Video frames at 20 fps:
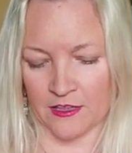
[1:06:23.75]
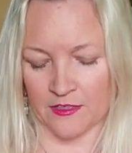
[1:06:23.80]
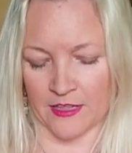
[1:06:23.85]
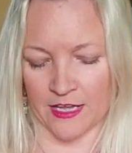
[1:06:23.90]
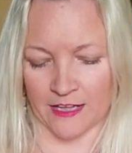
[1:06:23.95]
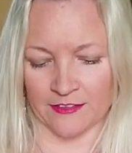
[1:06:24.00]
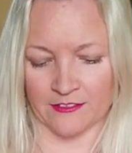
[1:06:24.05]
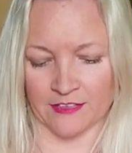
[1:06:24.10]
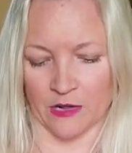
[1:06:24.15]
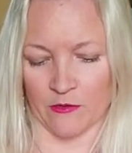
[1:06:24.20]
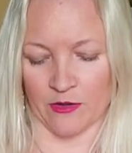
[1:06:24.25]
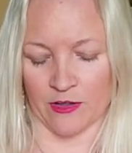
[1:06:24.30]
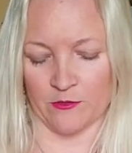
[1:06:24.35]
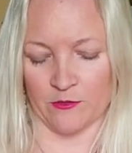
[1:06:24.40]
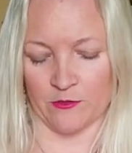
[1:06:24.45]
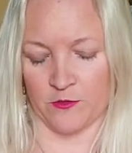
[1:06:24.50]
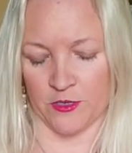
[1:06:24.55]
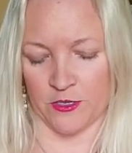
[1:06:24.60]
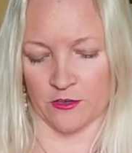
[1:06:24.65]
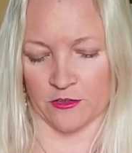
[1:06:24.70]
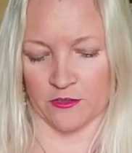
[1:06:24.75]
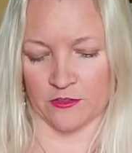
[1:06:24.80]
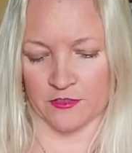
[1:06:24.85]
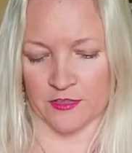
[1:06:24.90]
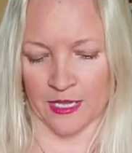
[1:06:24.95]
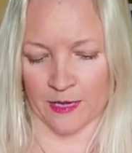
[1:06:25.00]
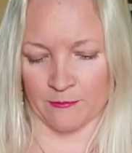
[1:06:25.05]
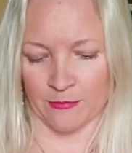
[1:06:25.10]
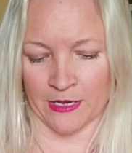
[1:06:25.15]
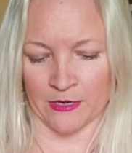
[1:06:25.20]
That's how I feel.
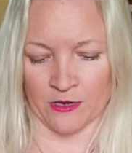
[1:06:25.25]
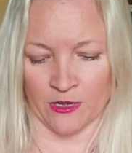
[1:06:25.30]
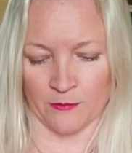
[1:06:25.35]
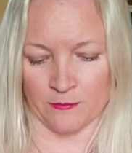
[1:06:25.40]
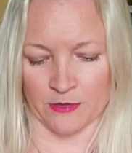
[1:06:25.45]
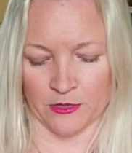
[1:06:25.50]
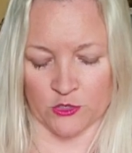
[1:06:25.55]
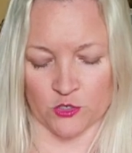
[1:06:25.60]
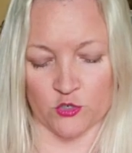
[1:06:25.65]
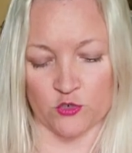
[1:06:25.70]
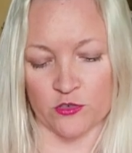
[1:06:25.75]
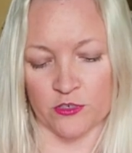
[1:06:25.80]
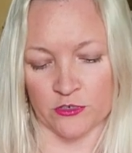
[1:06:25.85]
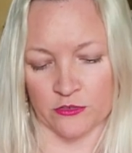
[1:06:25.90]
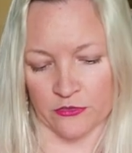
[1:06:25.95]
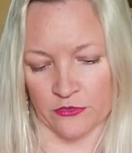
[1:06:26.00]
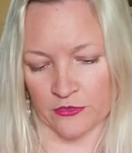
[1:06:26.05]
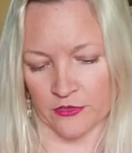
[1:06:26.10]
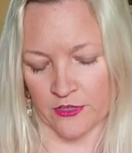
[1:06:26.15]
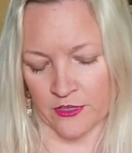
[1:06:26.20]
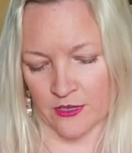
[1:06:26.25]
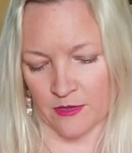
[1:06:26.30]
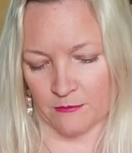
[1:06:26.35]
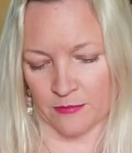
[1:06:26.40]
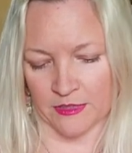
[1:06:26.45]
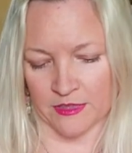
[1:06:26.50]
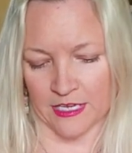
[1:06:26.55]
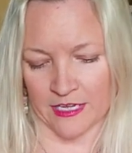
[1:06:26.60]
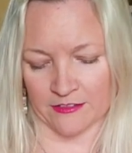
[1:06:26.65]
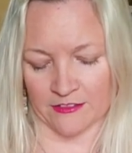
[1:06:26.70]
That might not be the truth,
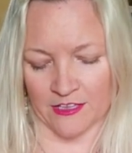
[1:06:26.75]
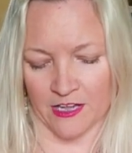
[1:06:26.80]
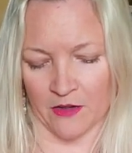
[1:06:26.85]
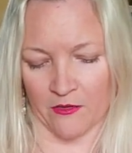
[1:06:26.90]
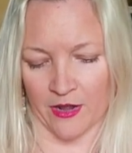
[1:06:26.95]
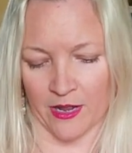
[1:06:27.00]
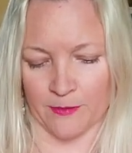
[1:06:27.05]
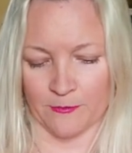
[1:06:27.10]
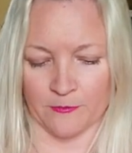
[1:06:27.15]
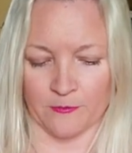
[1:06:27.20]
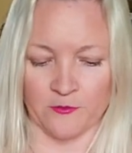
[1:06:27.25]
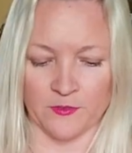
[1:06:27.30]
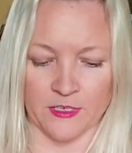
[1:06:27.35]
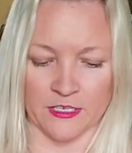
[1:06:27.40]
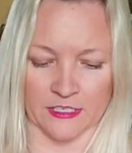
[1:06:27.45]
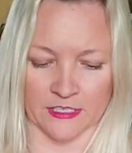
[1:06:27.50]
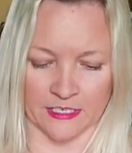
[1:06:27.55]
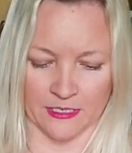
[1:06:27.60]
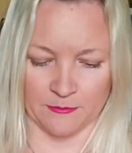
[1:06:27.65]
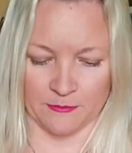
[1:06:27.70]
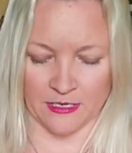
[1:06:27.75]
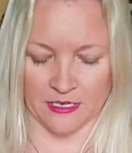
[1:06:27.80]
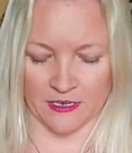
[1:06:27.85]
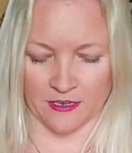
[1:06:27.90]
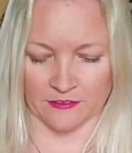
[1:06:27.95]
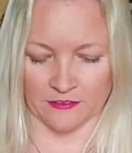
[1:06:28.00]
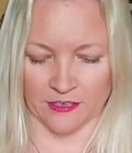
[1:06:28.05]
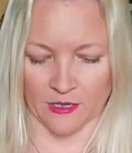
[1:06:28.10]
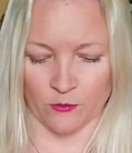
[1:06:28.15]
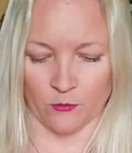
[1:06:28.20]
but that's how I'm feeling
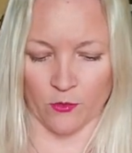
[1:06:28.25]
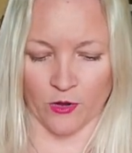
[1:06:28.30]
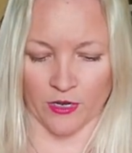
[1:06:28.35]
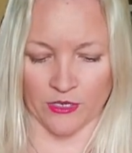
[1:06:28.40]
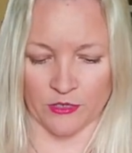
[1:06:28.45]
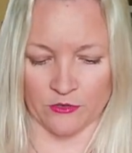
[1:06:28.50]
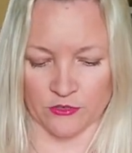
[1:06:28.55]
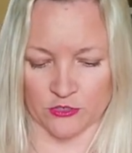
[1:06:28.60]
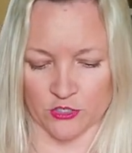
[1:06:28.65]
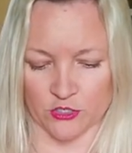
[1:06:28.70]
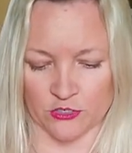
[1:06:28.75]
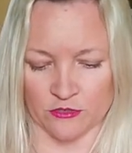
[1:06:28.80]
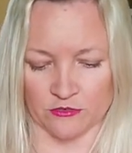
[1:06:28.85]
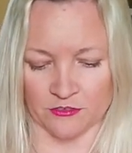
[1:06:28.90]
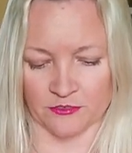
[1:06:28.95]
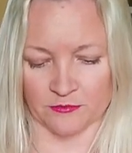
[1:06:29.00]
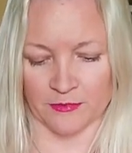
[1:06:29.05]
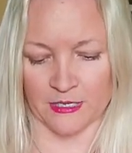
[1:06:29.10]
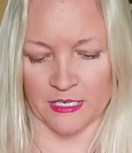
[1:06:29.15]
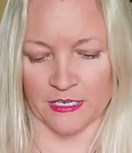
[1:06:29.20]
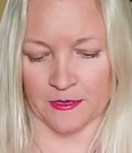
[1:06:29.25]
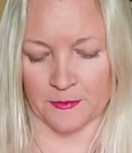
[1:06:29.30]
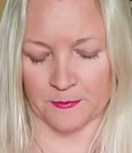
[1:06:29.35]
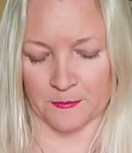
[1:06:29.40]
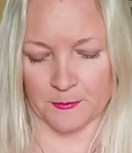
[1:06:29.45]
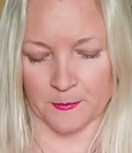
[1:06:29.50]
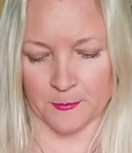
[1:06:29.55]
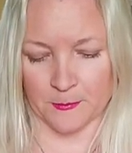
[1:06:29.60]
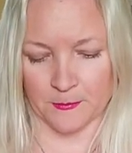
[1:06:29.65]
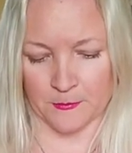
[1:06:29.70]
because I want you to choose me.
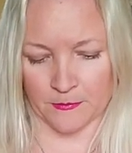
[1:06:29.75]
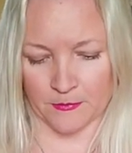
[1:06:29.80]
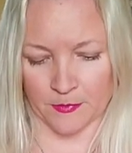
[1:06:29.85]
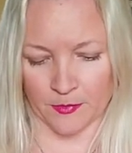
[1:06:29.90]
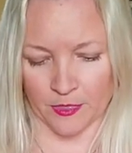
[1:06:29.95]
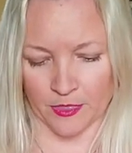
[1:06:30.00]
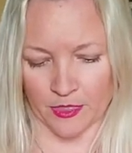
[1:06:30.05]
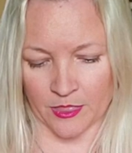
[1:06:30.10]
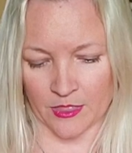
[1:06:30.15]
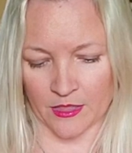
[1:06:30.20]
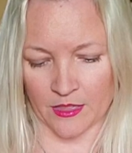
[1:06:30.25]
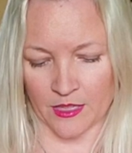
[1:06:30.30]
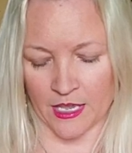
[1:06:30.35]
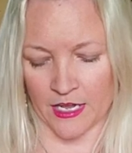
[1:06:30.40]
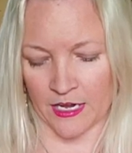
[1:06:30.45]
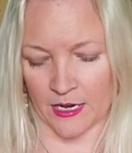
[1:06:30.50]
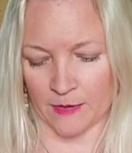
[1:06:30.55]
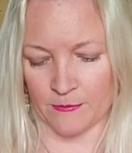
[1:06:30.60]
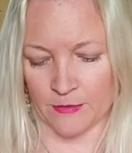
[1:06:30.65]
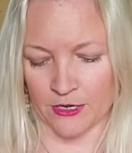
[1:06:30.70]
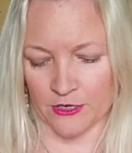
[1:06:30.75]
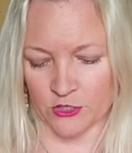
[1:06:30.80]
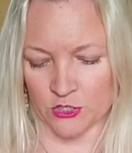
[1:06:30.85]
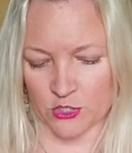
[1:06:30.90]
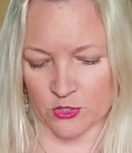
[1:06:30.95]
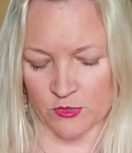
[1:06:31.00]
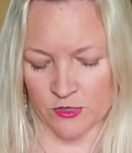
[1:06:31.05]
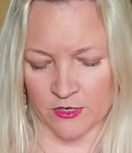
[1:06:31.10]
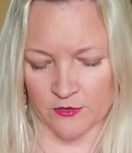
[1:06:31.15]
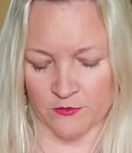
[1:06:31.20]
And I'm not
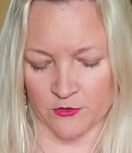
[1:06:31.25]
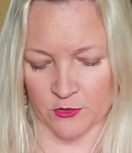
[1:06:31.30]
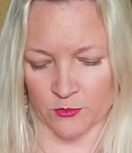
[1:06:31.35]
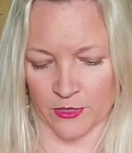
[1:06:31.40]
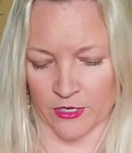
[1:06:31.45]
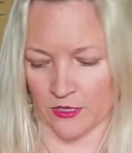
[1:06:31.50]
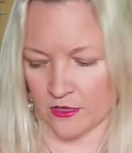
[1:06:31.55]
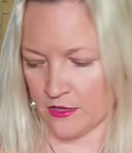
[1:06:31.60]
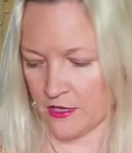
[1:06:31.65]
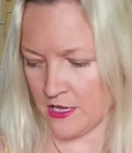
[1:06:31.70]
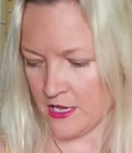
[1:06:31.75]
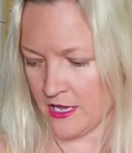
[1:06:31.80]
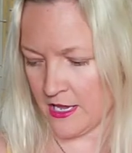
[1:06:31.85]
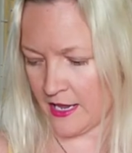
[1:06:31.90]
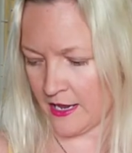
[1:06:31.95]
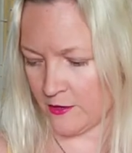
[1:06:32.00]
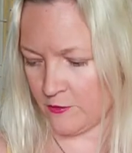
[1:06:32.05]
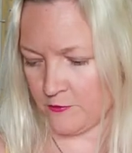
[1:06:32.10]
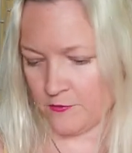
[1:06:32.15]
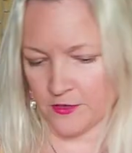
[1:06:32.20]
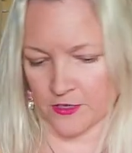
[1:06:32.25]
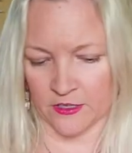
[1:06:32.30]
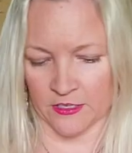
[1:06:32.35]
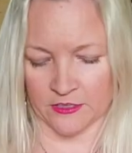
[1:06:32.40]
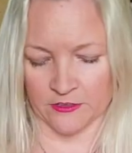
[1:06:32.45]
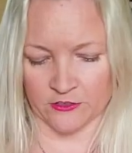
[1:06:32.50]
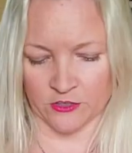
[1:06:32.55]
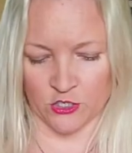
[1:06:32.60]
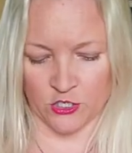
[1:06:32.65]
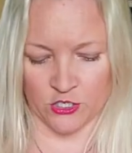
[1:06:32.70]
sure if you will. I feel
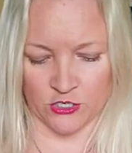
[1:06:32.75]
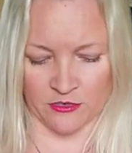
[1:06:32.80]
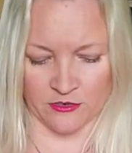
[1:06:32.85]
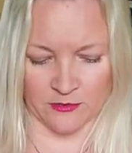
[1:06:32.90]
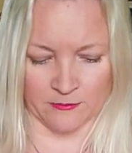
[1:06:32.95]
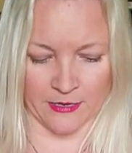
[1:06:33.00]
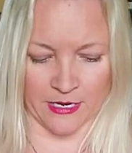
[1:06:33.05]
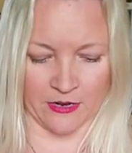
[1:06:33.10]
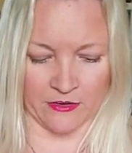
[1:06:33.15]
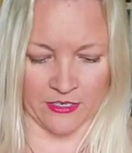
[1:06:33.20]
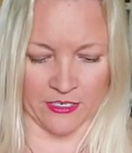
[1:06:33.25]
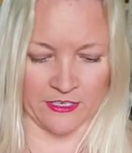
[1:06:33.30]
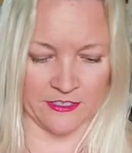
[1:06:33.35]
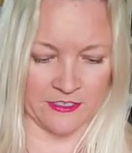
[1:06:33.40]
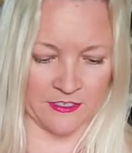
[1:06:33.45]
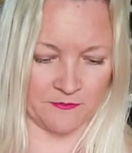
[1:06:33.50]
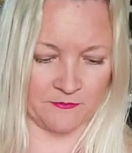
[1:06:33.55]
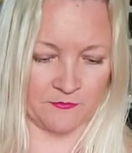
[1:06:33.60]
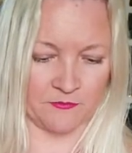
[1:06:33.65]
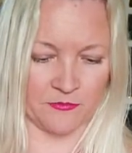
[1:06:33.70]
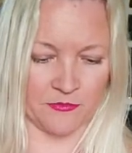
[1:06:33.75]
insecure about it